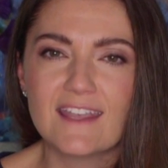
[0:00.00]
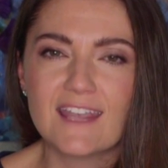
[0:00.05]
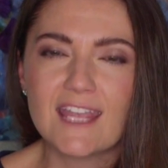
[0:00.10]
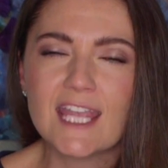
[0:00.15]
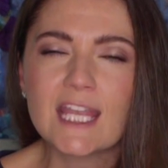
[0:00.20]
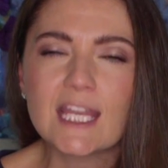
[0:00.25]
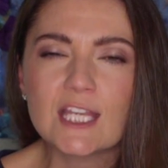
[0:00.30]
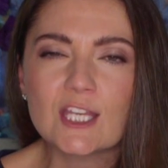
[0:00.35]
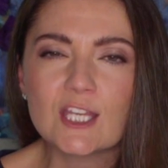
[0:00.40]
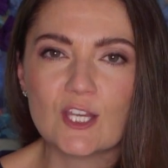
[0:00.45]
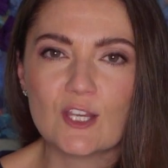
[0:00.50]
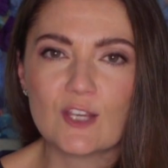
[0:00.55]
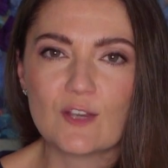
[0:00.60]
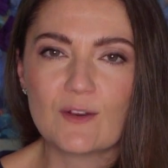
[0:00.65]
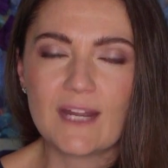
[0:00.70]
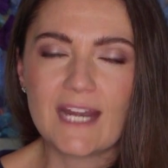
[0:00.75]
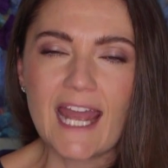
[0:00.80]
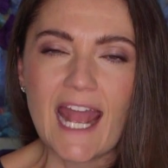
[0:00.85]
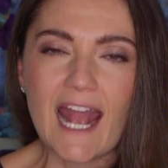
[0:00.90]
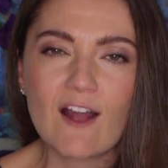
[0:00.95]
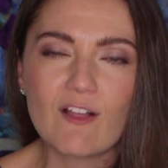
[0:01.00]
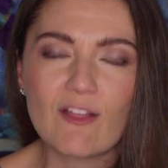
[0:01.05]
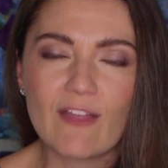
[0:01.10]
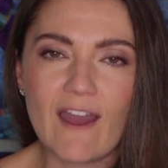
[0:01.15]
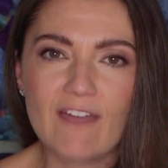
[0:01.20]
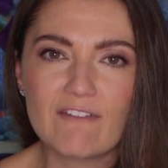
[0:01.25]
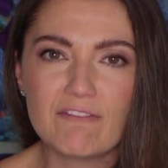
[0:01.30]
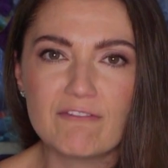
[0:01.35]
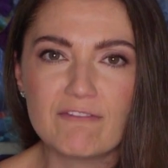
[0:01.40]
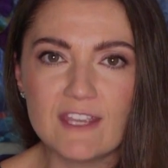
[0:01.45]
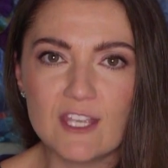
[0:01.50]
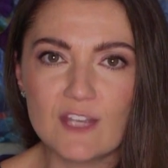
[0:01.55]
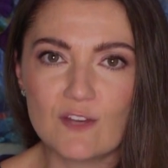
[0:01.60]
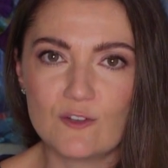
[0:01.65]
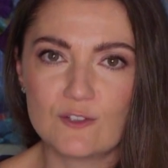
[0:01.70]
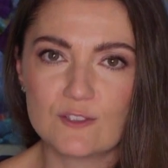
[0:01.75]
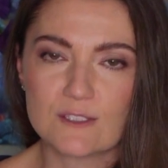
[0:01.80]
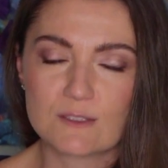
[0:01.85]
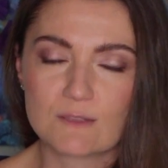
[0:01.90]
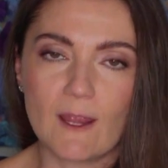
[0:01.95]
in you, and how that
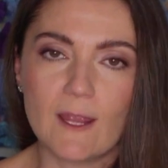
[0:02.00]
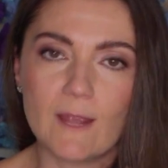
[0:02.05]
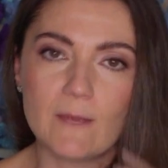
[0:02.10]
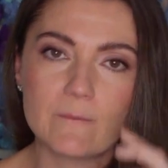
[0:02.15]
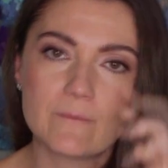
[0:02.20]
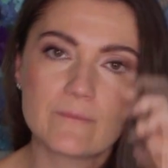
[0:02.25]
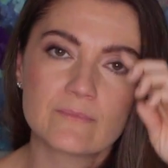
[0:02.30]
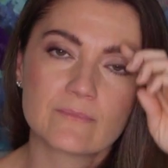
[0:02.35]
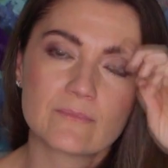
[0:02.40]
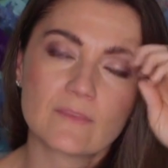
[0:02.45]
feels, right?